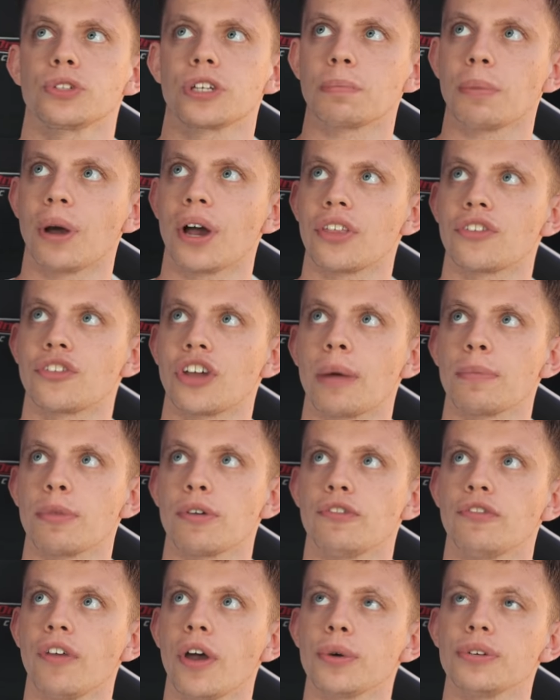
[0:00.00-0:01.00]
So by the time
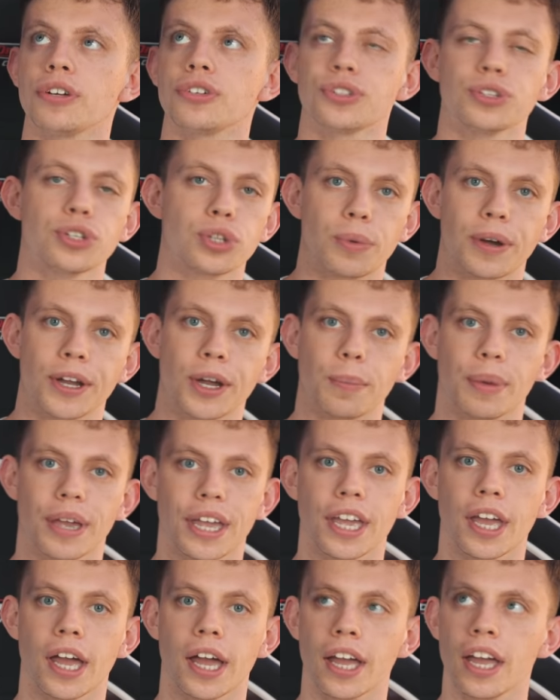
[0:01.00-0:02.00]
the phone is all the way up
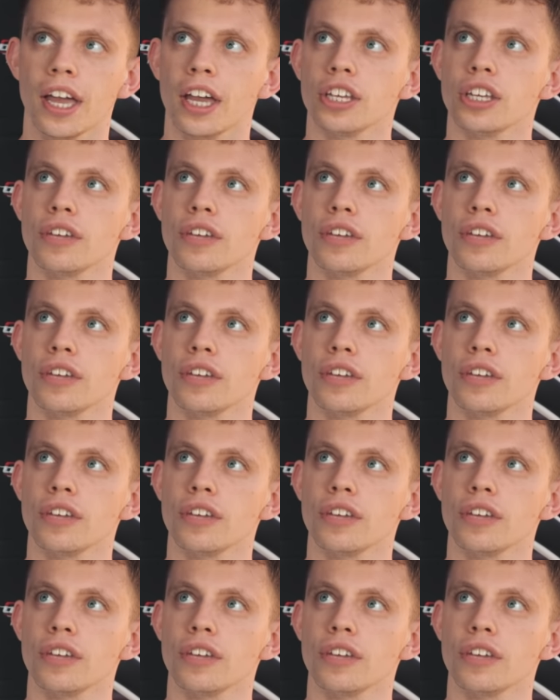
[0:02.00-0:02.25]
here,